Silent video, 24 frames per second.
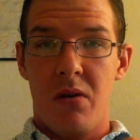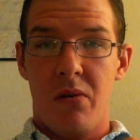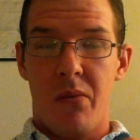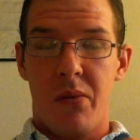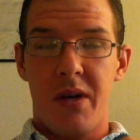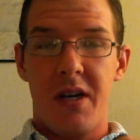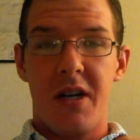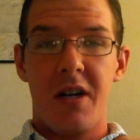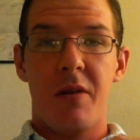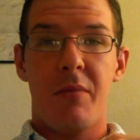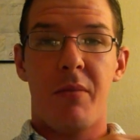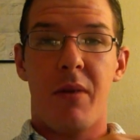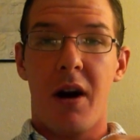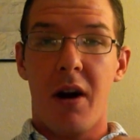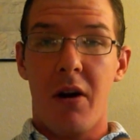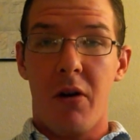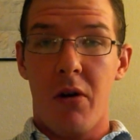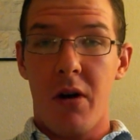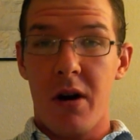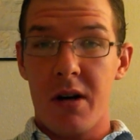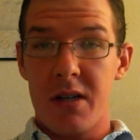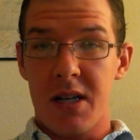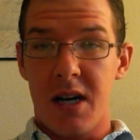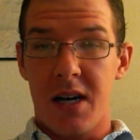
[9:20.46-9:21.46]
We need to
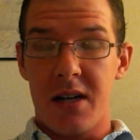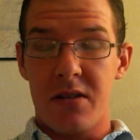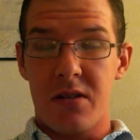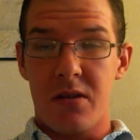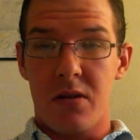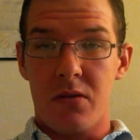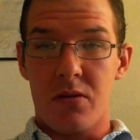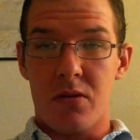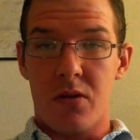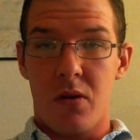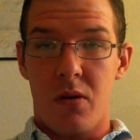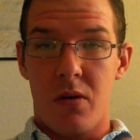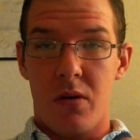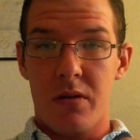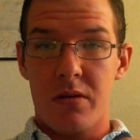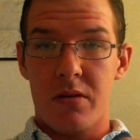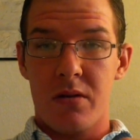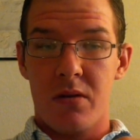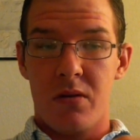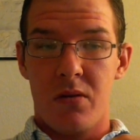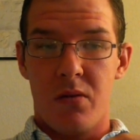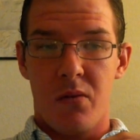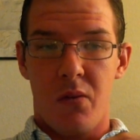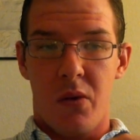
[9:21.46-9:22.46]
prioritize those
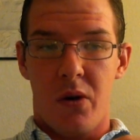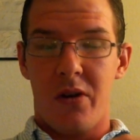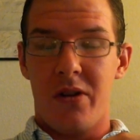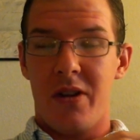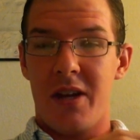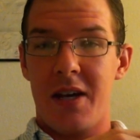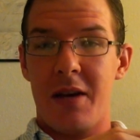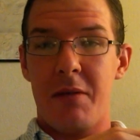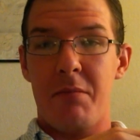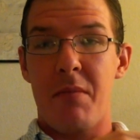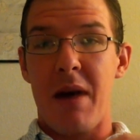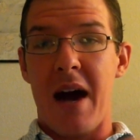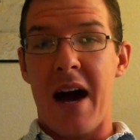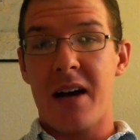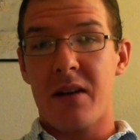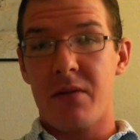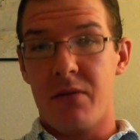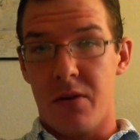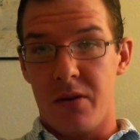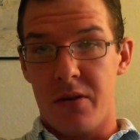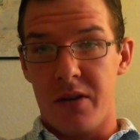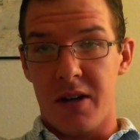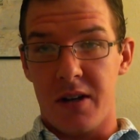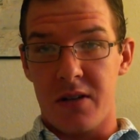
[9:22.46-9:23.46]
goals. What are the
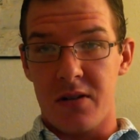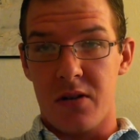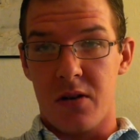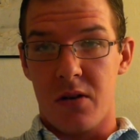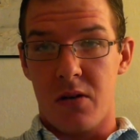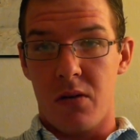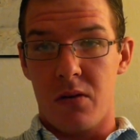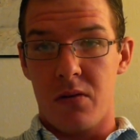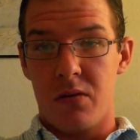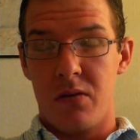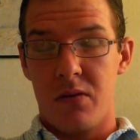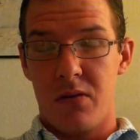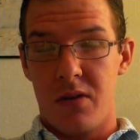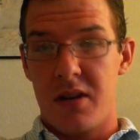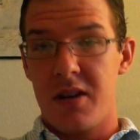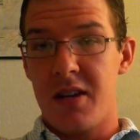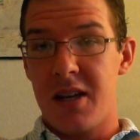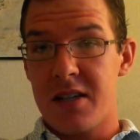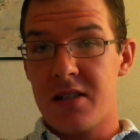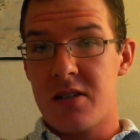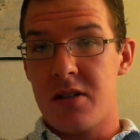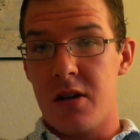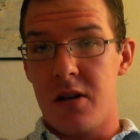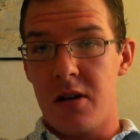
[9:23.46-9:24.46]
impactful
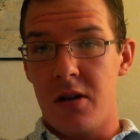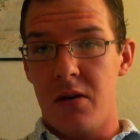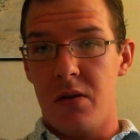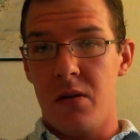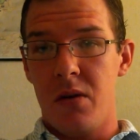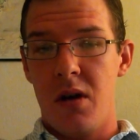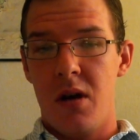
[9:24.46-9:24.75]
things to do?